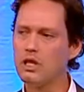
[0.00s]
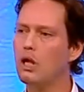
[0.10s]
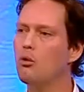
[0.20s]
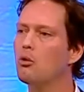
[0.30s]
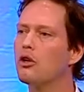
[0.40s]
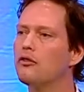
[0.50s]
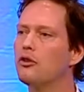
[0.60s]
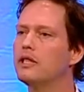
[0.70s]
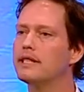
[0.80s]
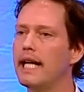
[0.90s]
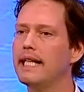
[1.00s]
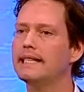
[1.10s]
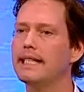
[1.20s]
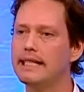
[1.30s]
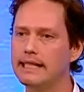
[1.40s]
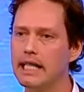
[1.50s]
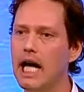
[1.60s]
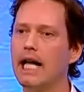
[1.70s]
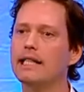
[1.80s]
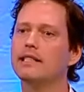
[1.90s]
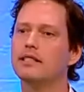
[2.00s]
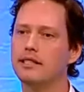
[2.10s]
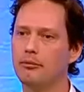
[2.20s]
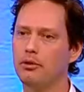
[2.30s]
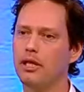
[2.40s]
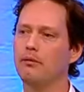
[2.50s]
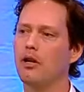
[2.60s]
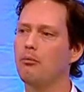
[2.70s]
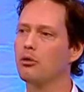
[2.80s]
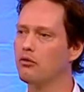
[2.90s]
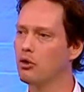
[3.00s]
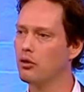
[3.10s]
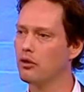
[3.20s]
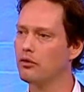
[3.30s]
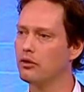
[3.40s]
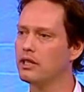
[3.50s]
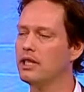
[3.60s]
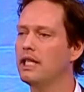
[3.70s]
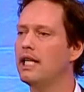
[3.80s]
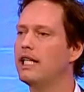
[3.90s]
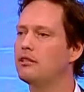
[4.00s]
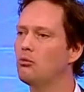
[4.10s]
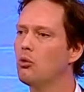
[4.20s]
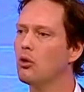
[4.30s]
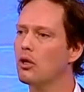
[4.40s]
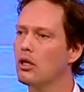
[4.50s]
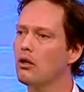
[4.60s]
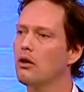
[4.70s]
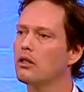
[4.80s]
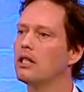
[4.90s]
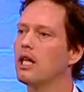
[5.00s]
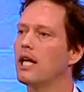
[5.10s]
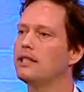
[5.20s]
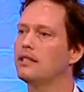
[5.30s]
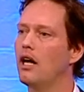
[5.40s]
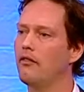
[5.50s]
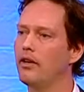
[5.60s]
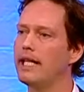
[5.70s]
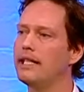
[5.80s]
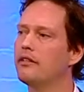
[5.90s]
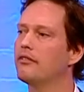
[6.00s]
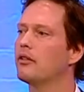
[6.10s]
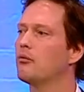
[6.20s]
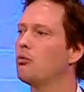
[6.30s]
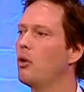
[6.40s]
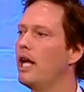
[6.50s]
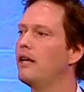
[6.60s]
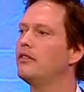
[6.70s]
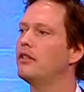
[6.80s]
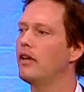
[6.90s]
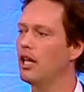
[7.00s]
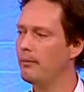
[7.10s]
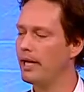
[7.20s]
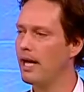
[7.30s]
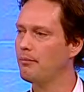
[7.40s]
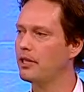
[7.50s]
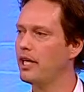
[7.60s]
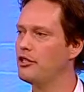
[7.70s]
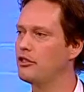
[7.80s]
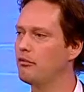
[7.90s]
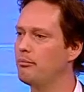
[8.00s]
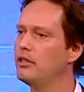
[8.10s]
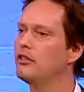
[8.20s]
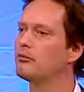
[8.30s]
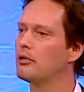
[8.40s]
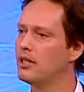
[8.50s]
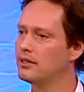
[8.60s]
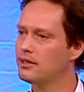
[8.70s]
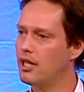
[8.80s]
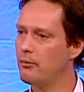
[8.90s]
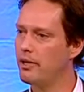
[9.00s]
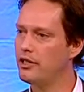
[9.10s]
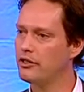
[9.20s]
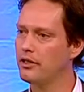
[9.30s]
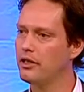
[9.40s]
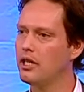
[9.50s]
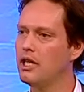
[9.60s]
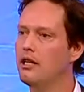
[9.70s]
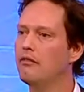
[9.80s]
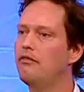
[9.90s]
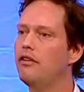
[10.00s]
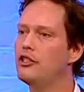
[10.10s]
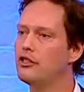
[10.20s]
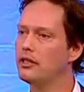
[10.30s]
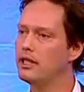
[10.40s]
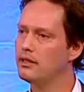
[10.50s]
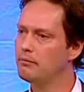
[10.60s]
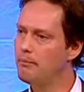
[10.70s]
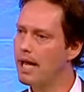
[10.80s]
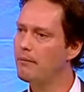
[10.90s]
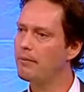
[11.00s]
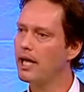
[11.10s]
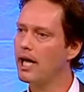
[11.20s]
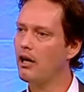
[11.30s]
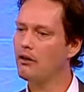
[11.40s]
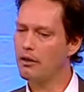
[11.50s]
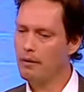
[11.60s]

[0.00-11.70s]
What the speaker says: Well, workflow in this case is not simply approval workflows. It's more along the lines of a different way of developing applications, business process automation, visually mapping out